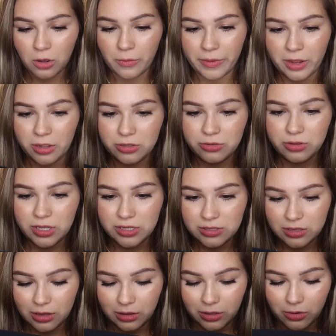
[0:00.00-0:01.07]
oh my God, do
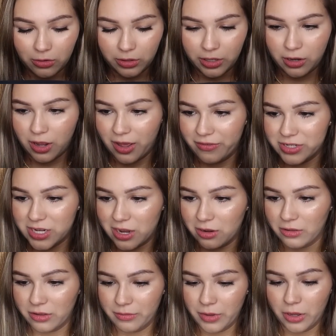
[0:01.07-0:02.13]
these literally not have a
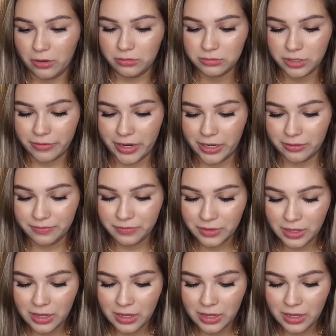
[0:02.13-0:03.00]
tag on them? Oh, they're right here.